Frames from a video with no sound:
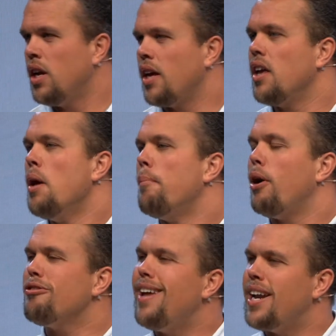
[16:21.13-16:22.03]
Like,
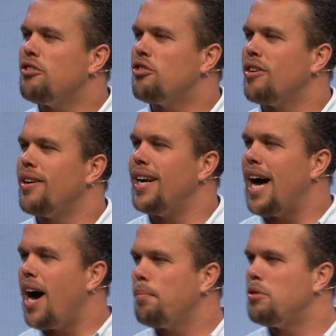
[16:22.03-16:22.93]
Paul's not necessarily an
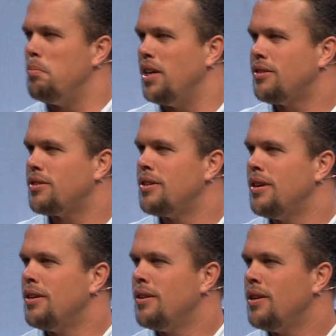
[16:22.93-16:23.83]
optimist,
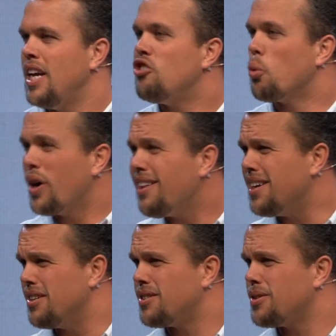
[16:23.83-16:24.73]
he's a
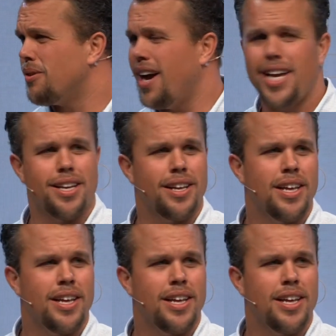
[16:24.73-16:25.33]
realist, right?